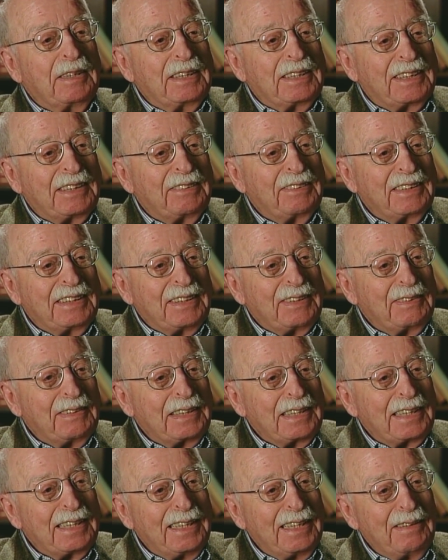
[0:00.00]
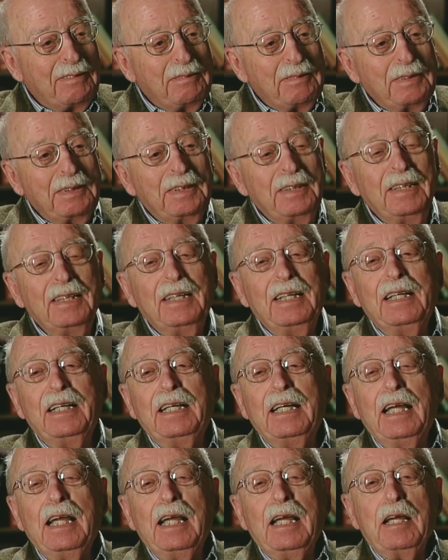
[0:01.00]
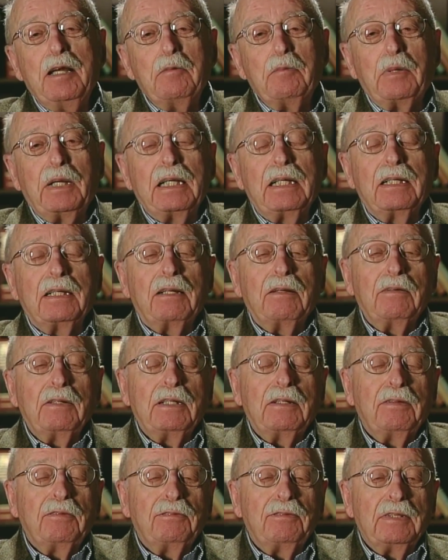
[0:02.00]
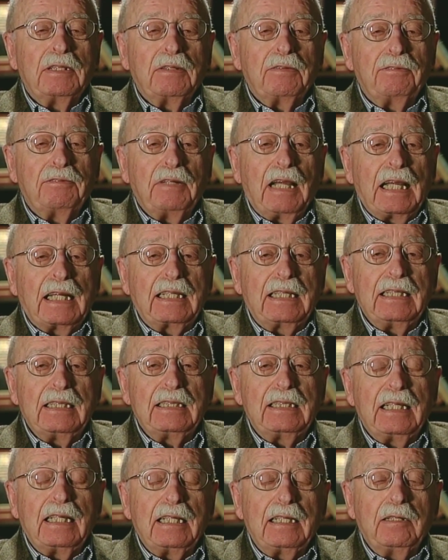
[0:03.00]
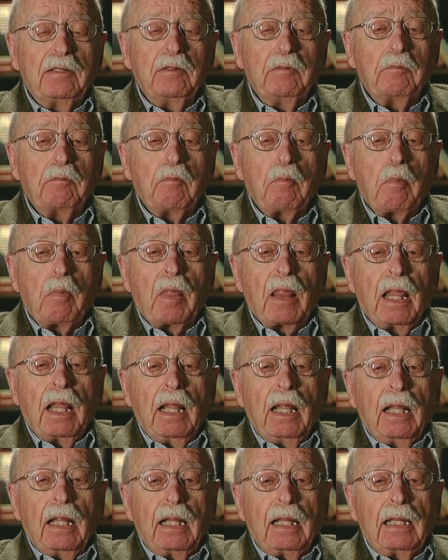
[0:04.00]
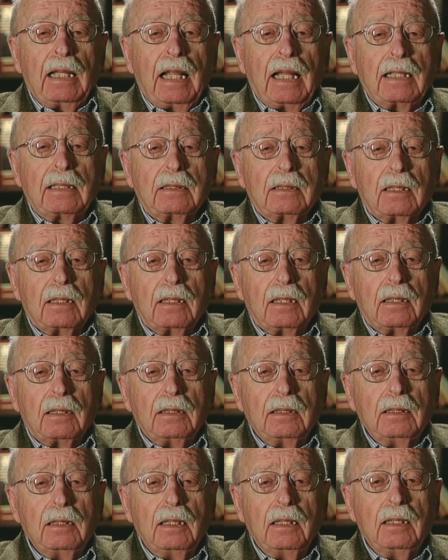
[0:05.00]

Serotonin Club. Sure. But the, the, the fact is that that uh,